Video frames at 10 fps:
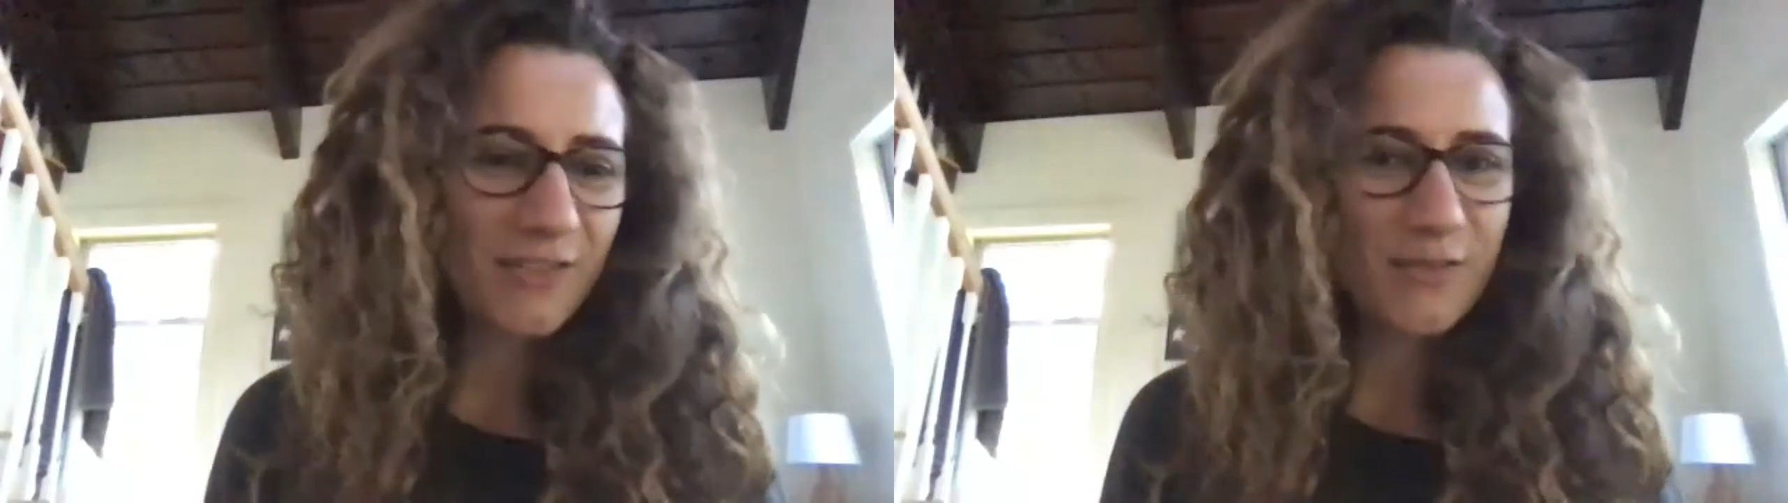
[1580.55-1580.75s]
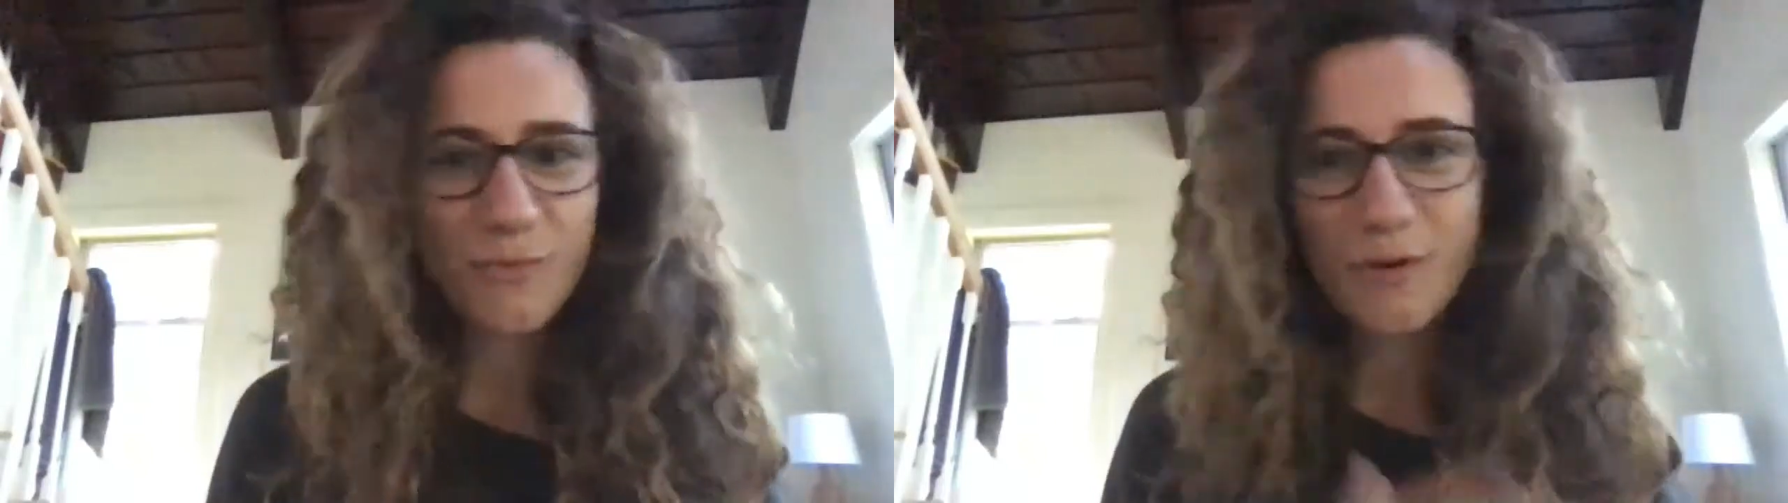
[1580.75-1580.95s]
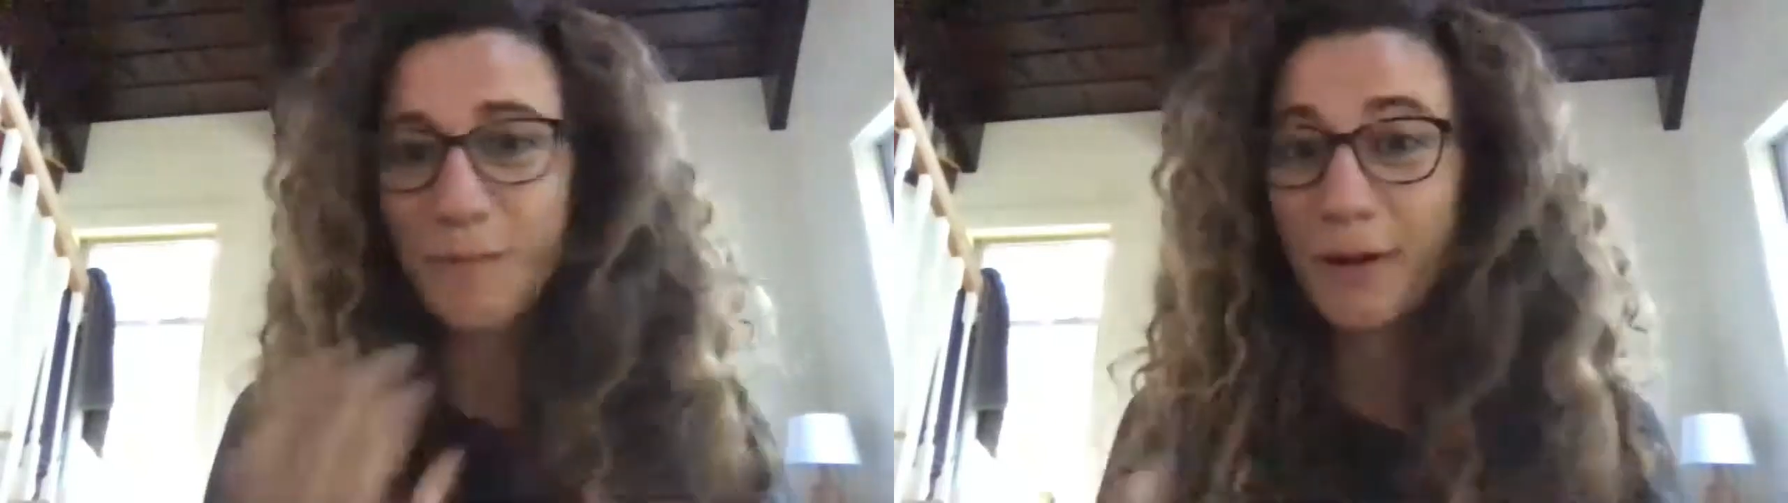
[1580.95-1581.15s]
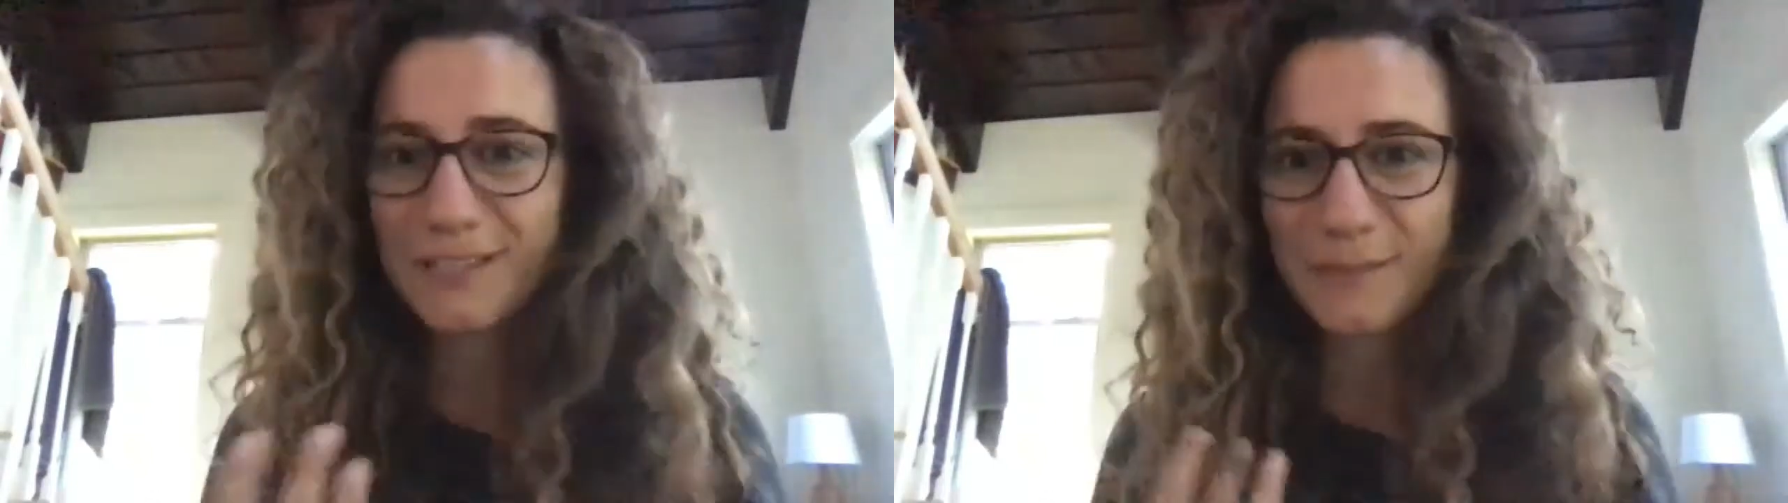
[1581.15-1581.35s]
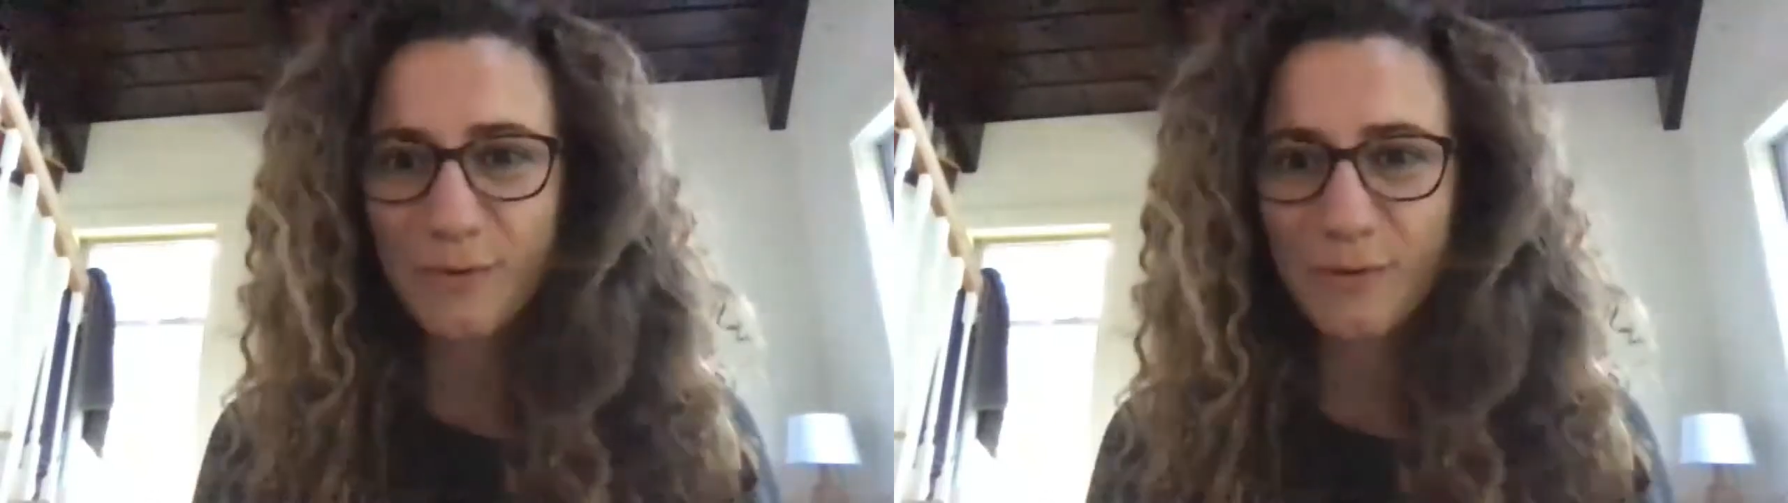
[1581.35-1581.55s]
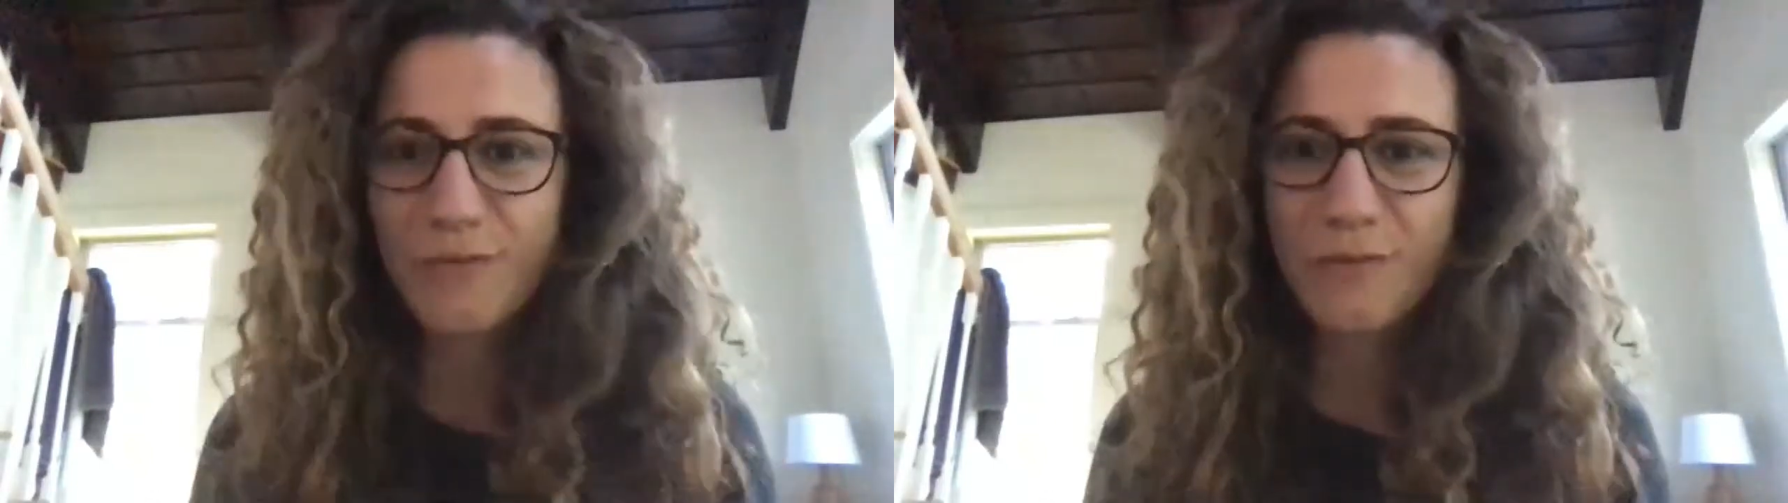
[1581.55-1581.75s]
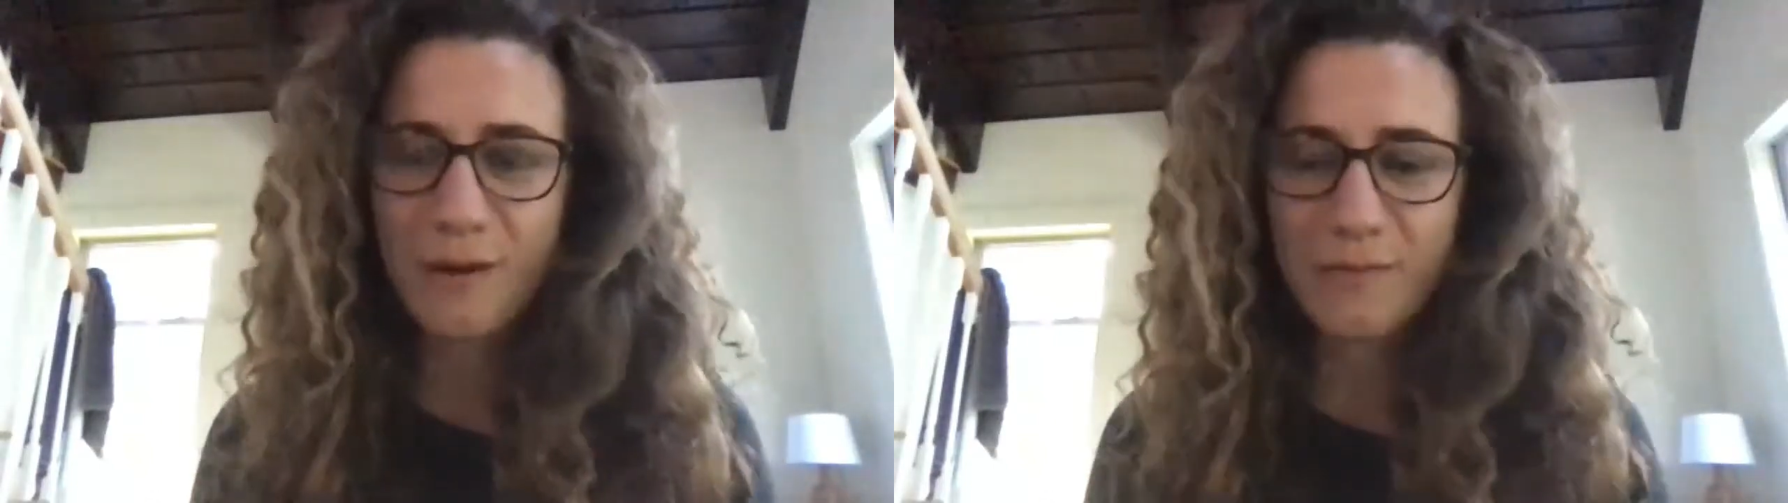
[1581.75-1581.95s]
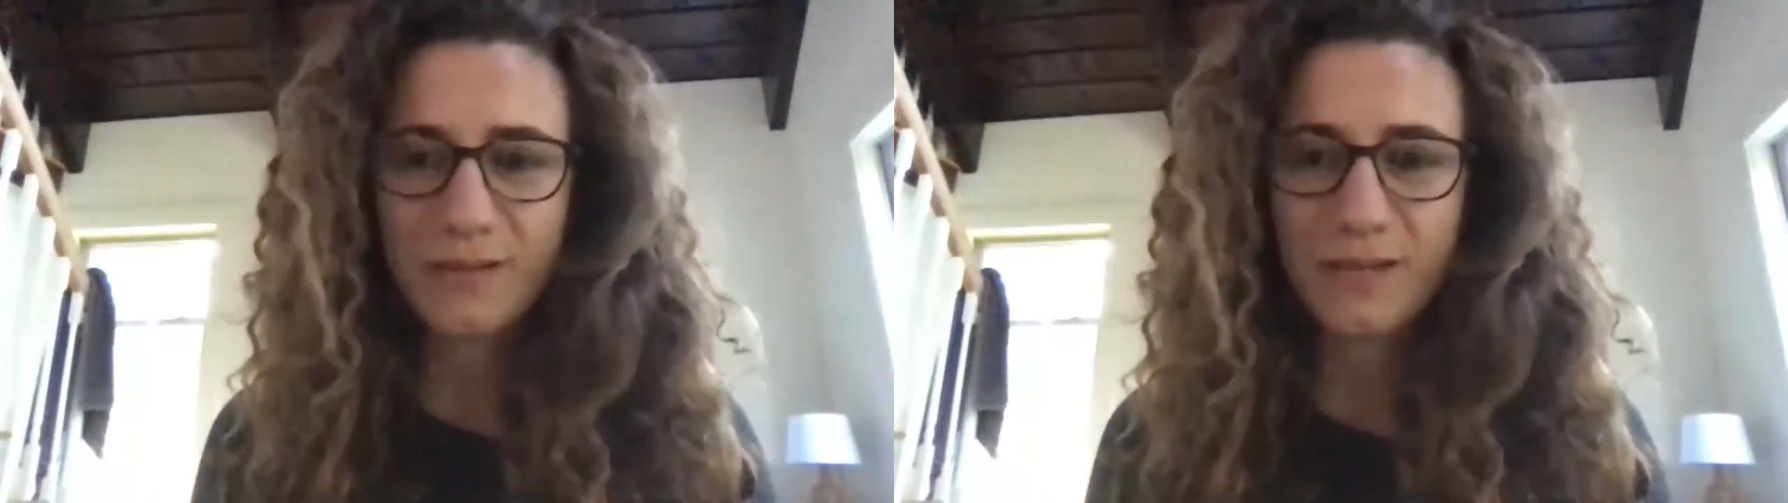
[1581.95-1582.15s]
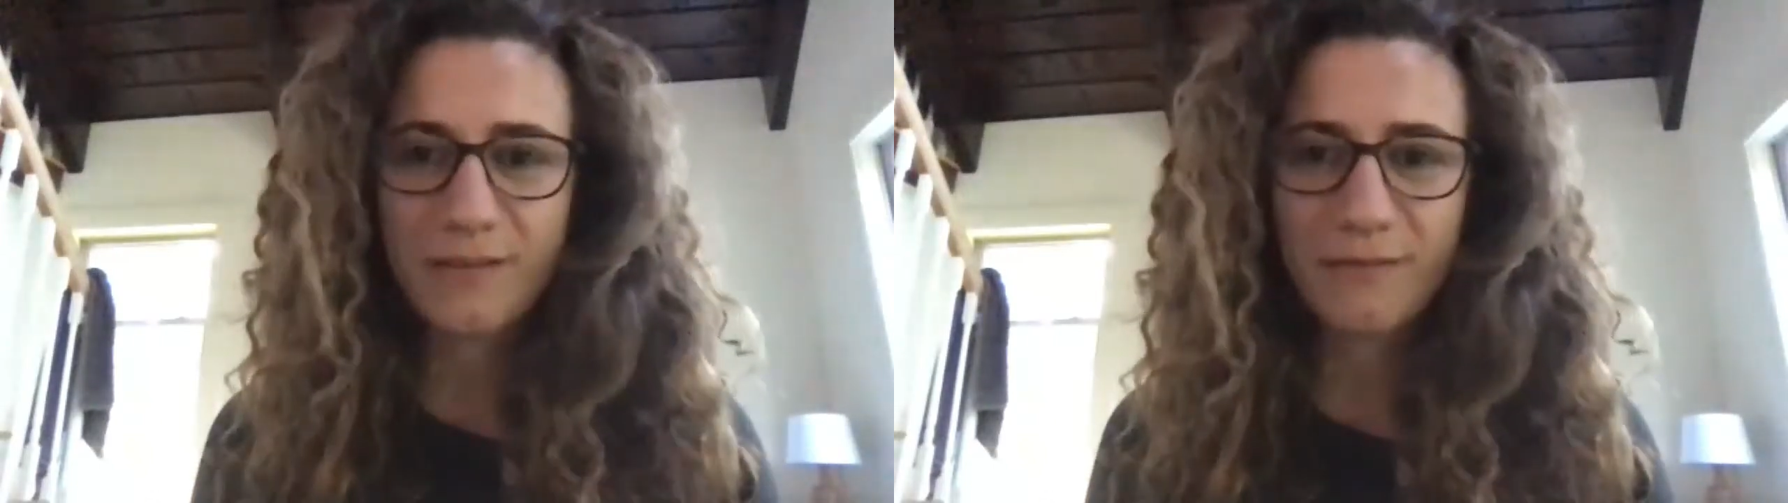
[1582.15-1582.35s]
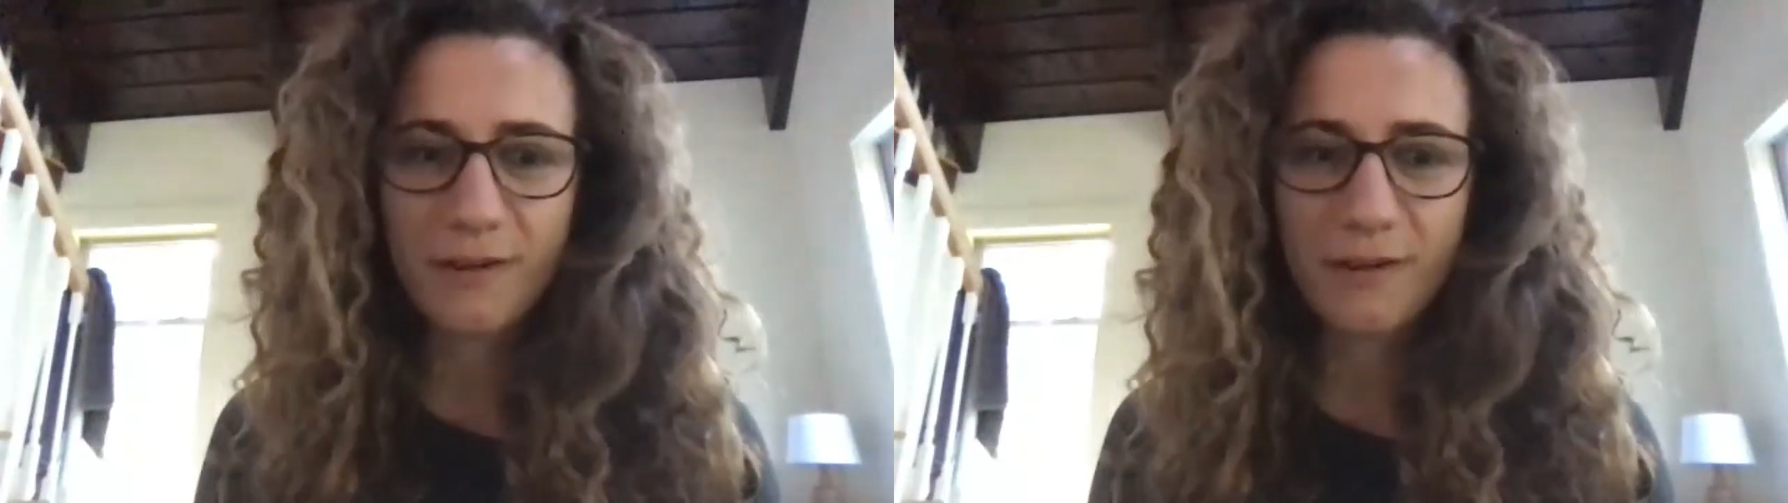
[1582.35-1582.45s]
there were multiple Republican